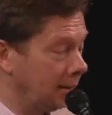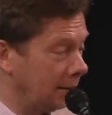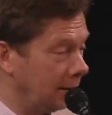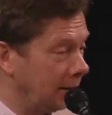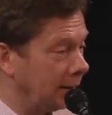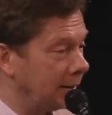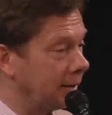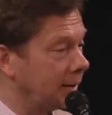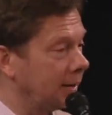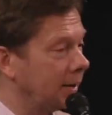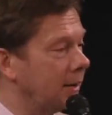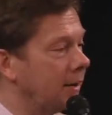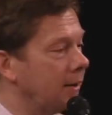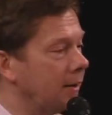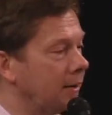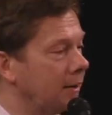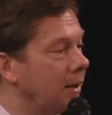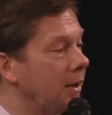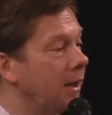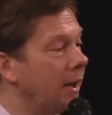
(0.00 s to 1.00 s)
That's the
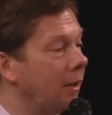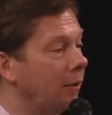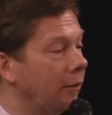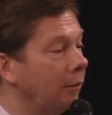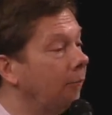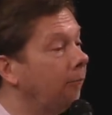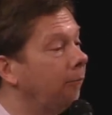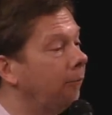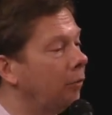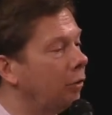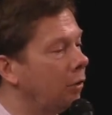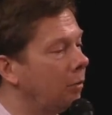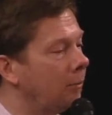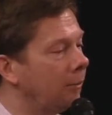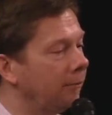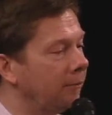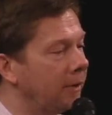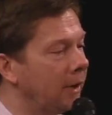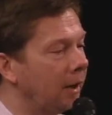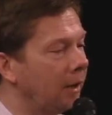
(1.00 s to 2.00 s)
now, the form
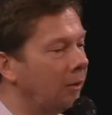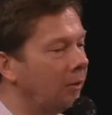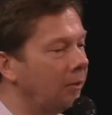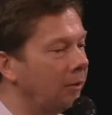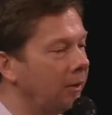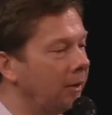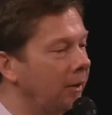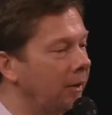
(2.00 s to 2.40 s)
of now.